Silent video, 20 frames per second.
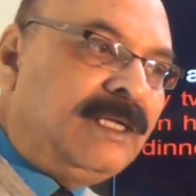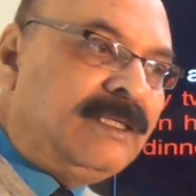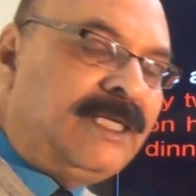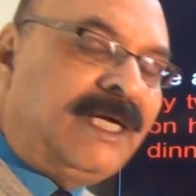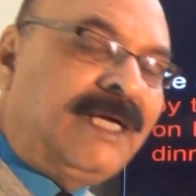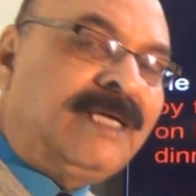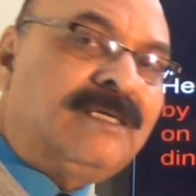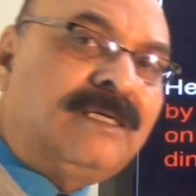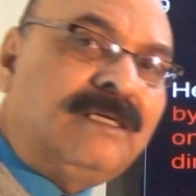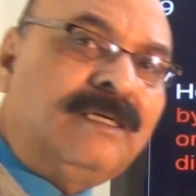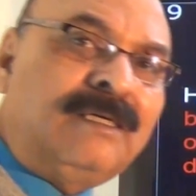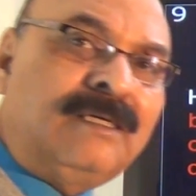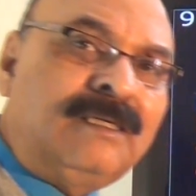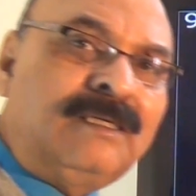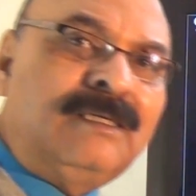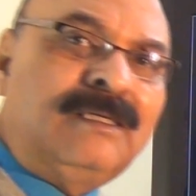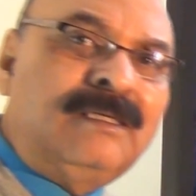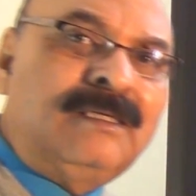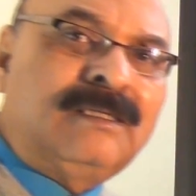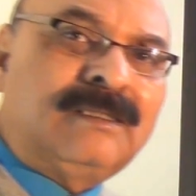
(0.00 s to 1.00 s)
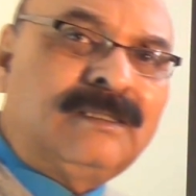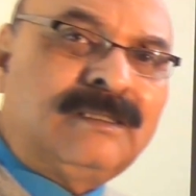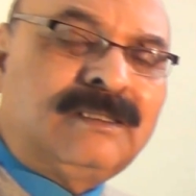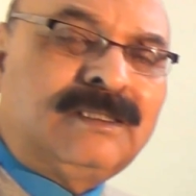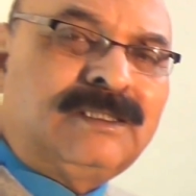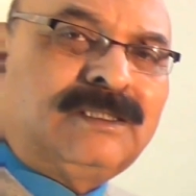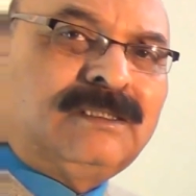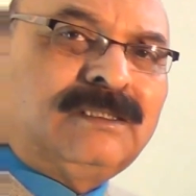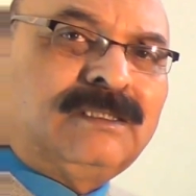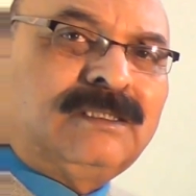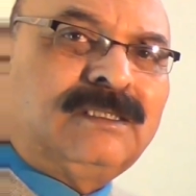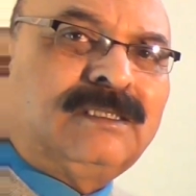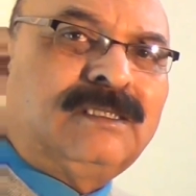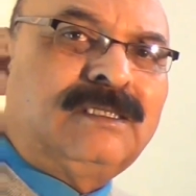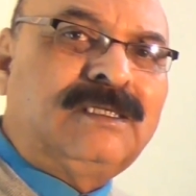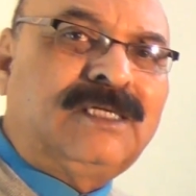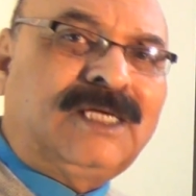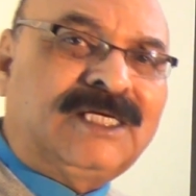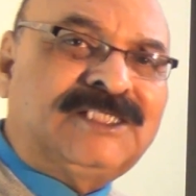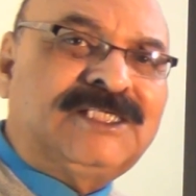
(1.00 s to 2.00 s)
That girl,
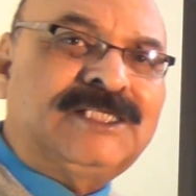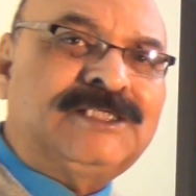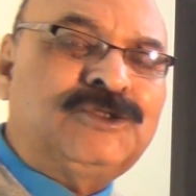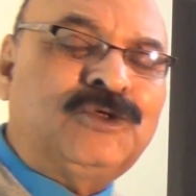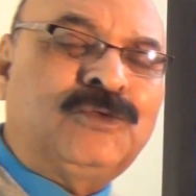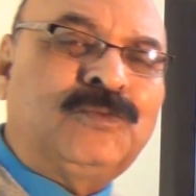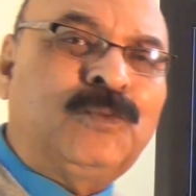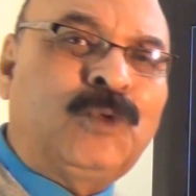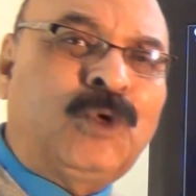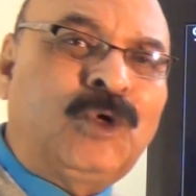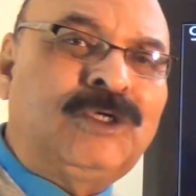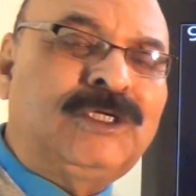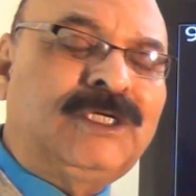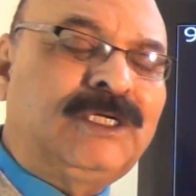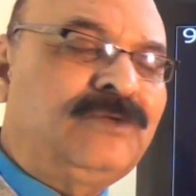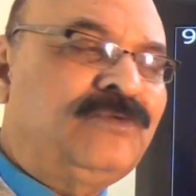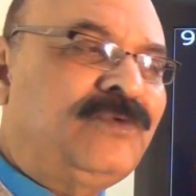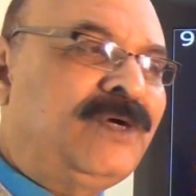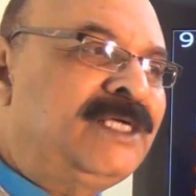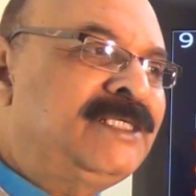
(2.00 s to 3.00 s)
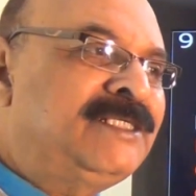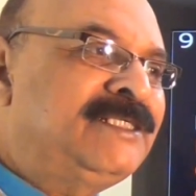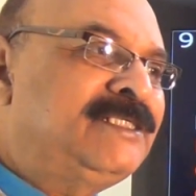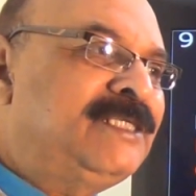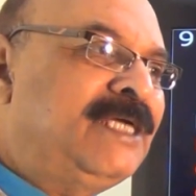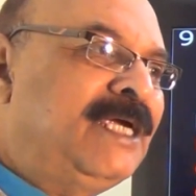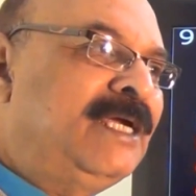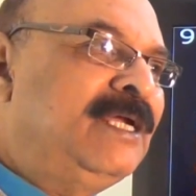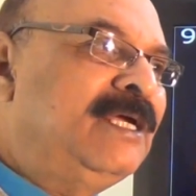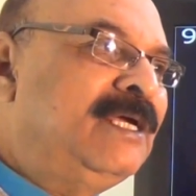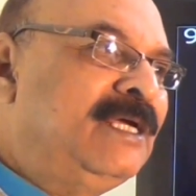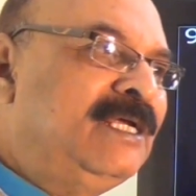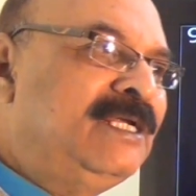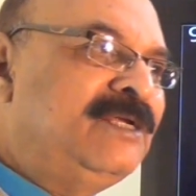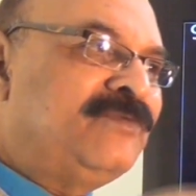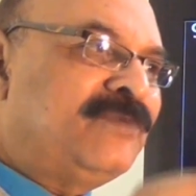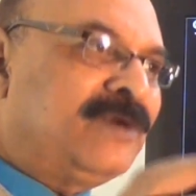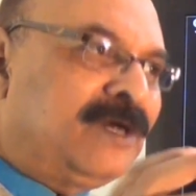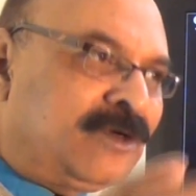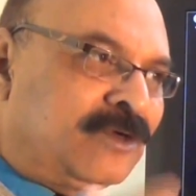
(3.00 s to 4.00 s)
Duchess of Bolton, was standing
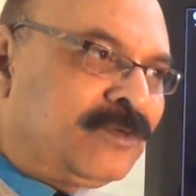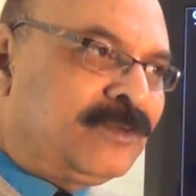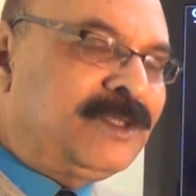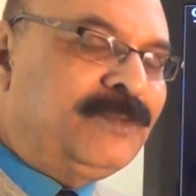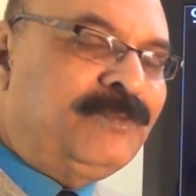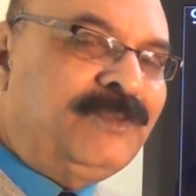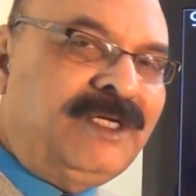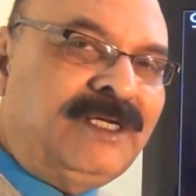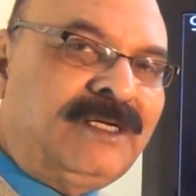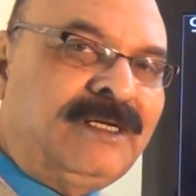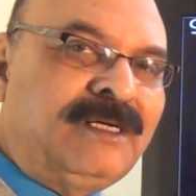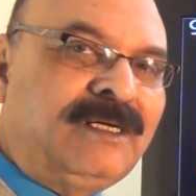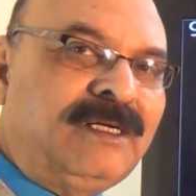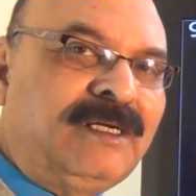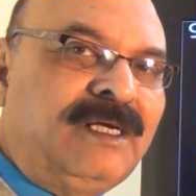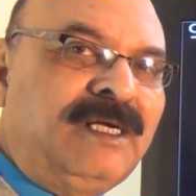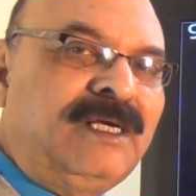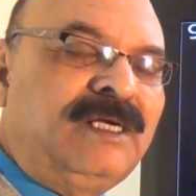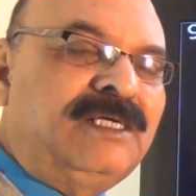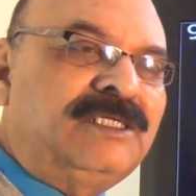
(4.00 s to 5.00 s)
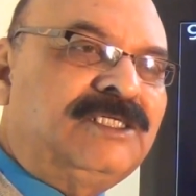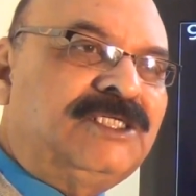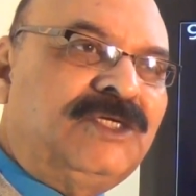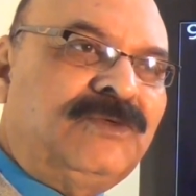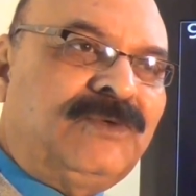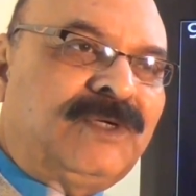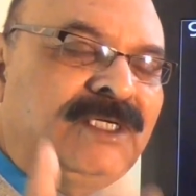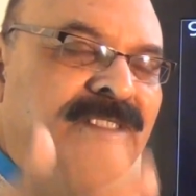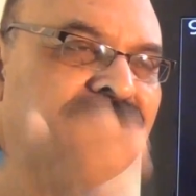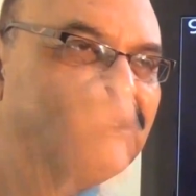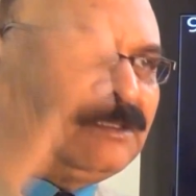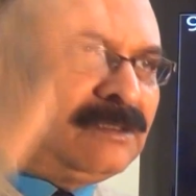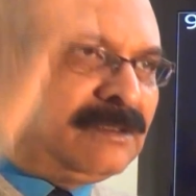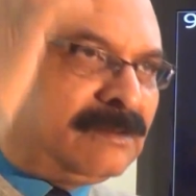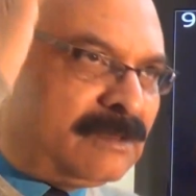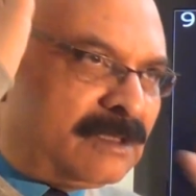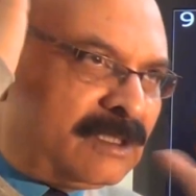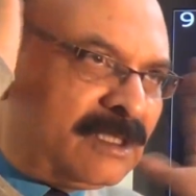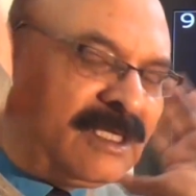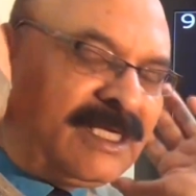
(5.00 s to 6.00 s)
in front of the mirror. She was
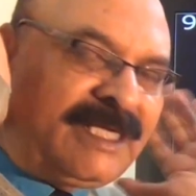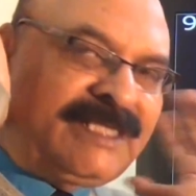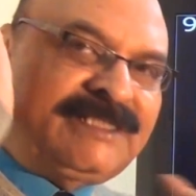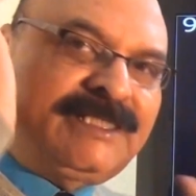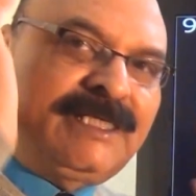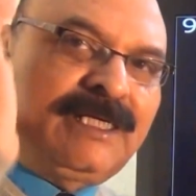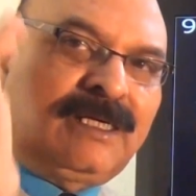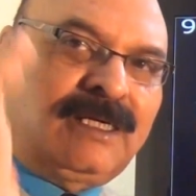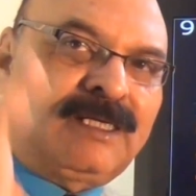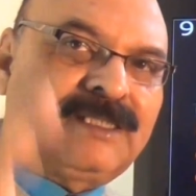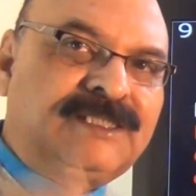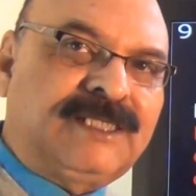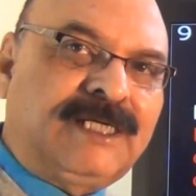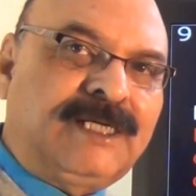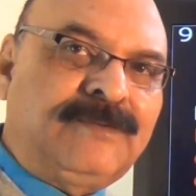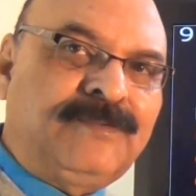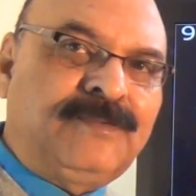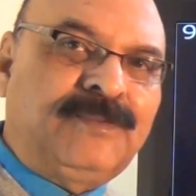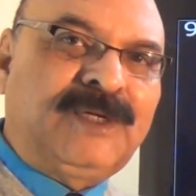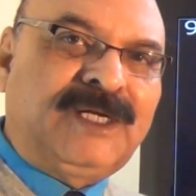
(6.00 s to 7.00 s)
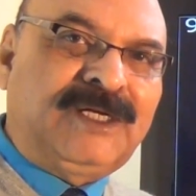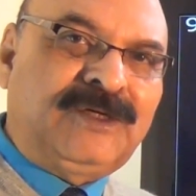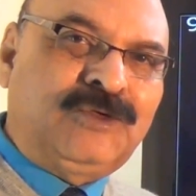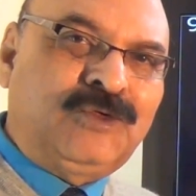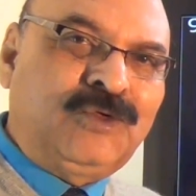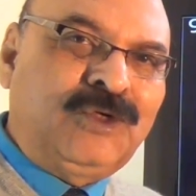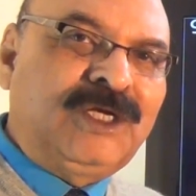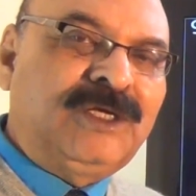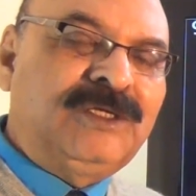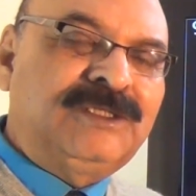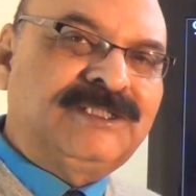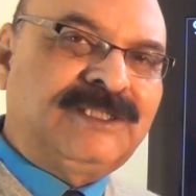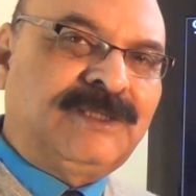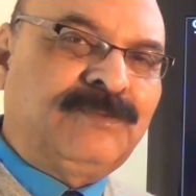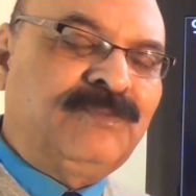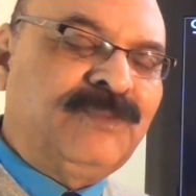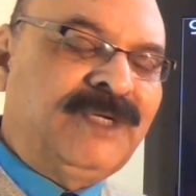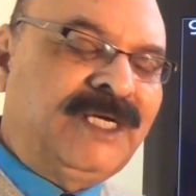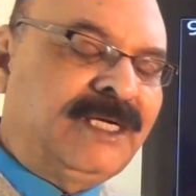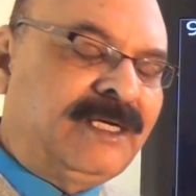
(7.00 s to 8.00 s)
dressing herself and doing
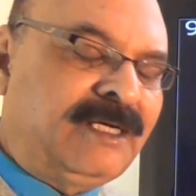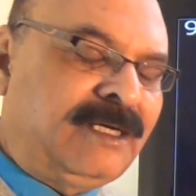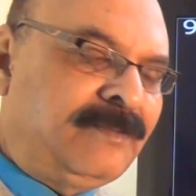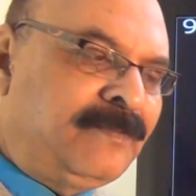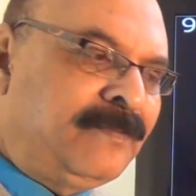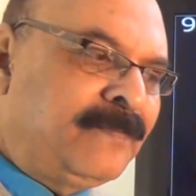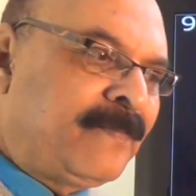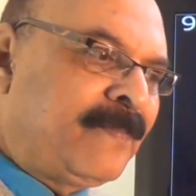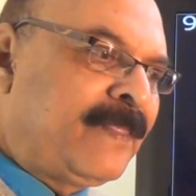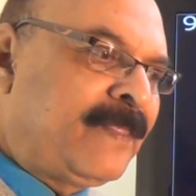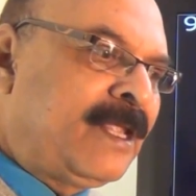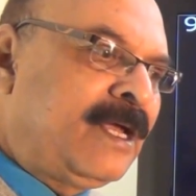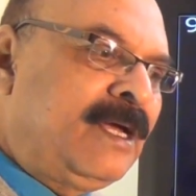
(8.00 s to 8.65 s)
some makeup.